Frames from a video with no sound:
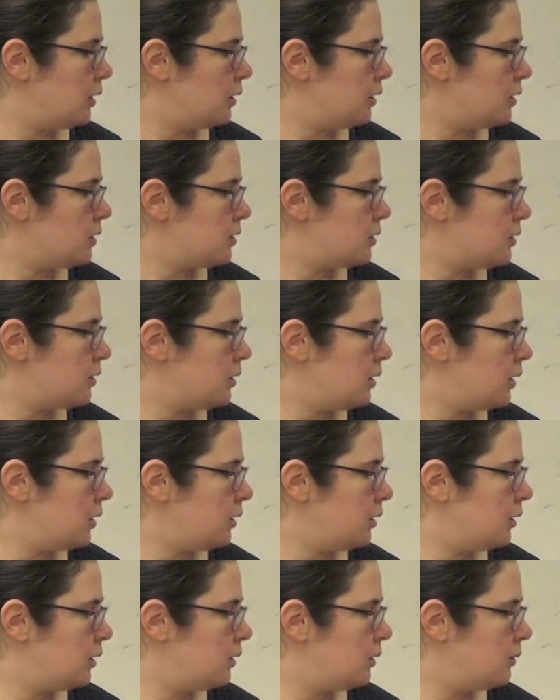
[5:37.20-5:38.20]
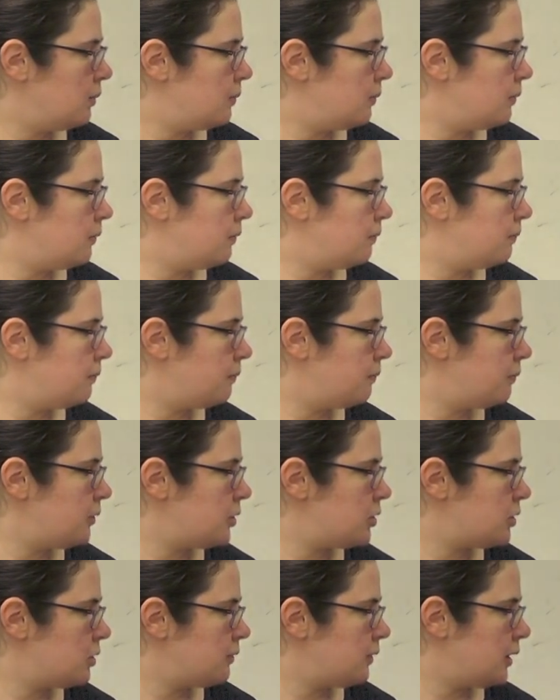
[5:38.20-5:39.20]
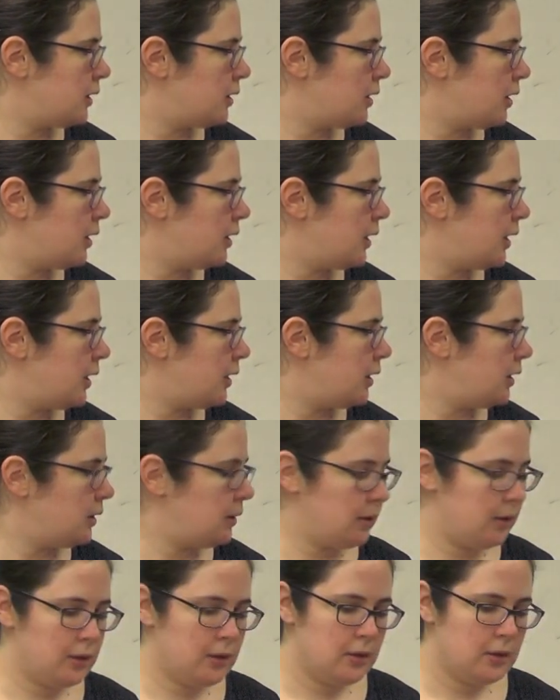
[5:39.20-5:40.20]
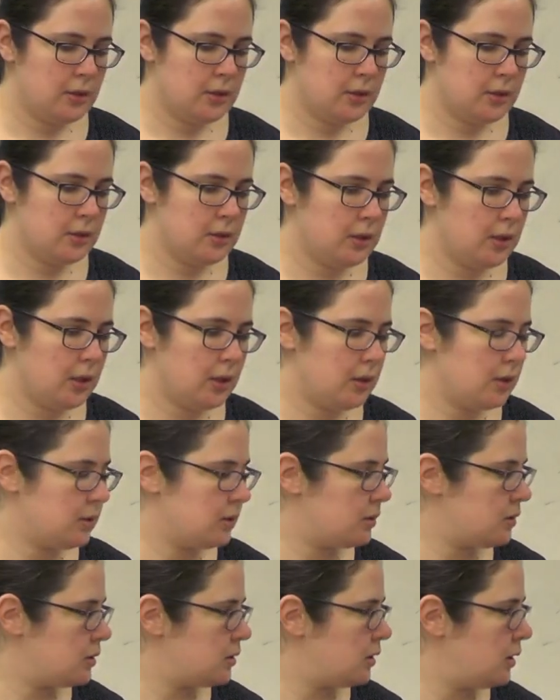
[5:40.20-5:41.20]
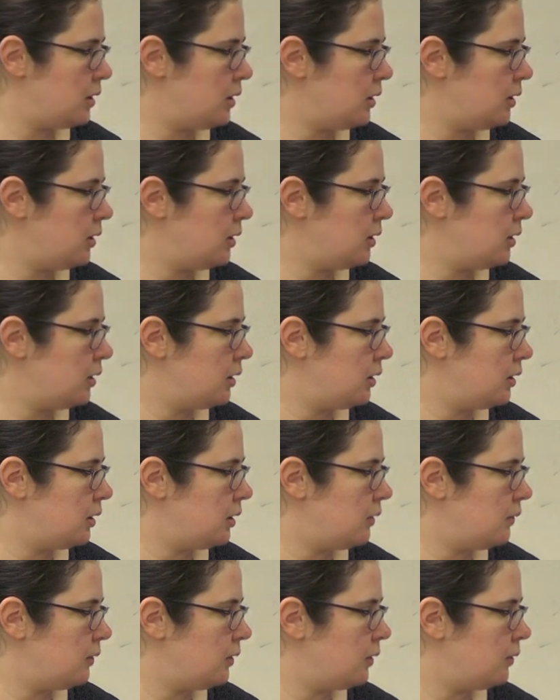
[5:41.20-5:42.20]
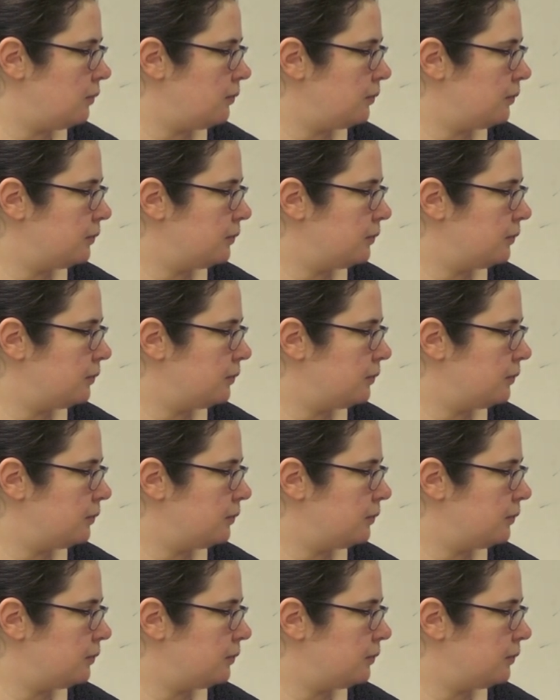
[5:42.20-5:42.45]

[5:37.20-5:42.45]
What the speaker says: Let's start. Push the red cart on it. Sticks, and there we go.